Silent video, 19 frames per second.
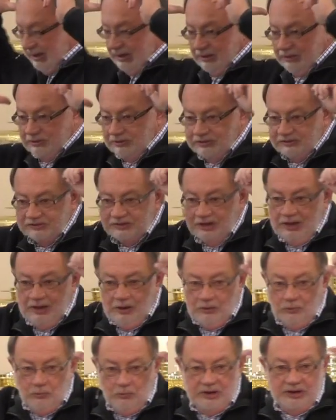yells,
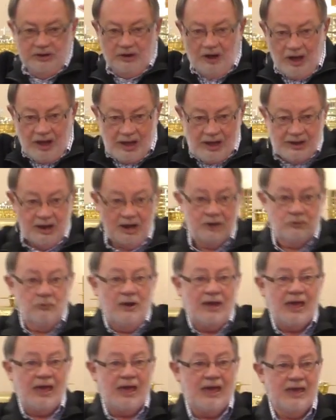we're on our
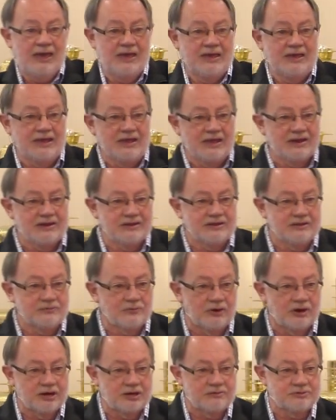way. And
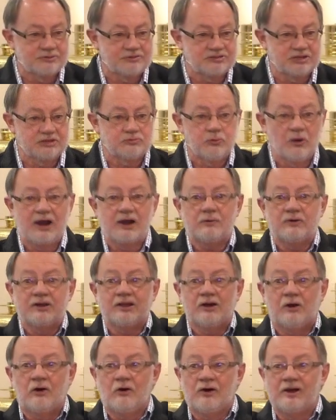one of them says, Where are we
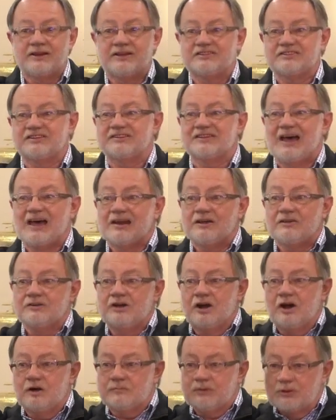going? He says, I don't
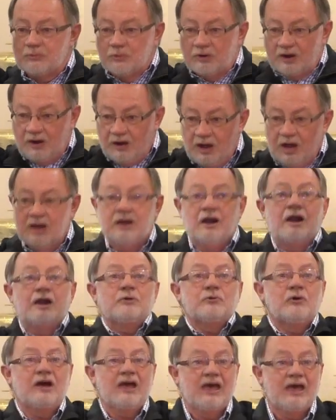know, but we're on
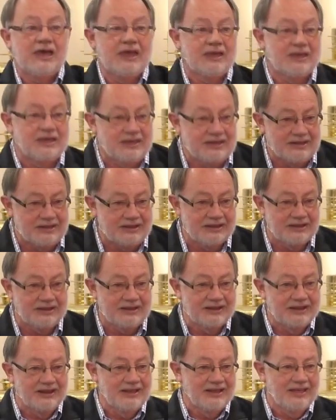our way.
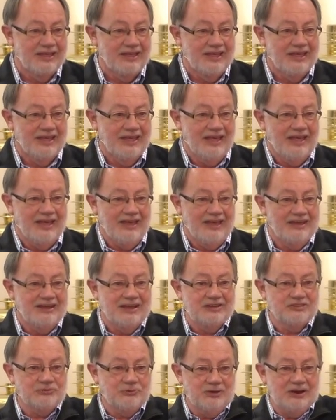And
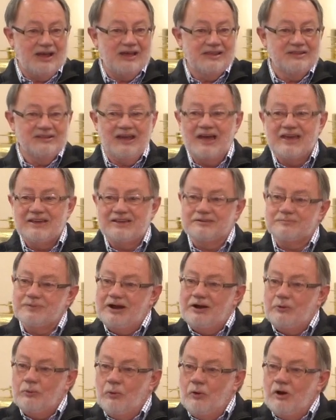that's what I like
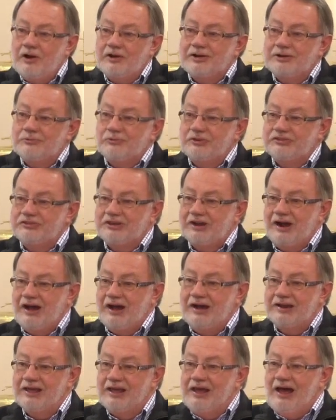about walking with
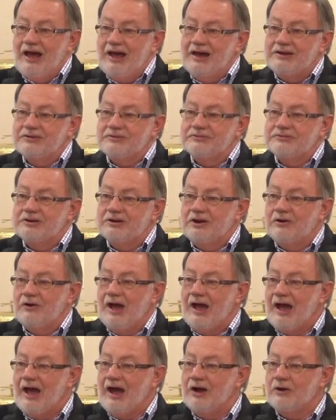God. I don't know
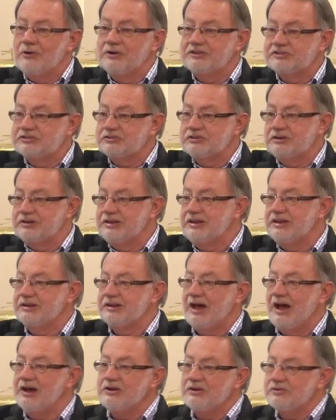how it's going to
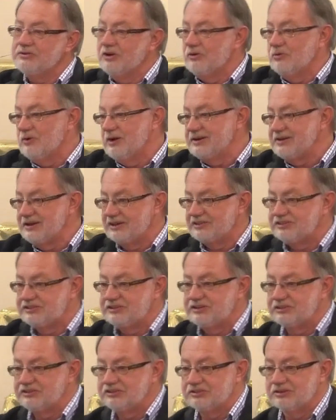end. I don't know what
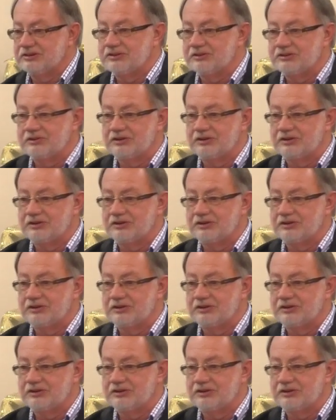next year is going to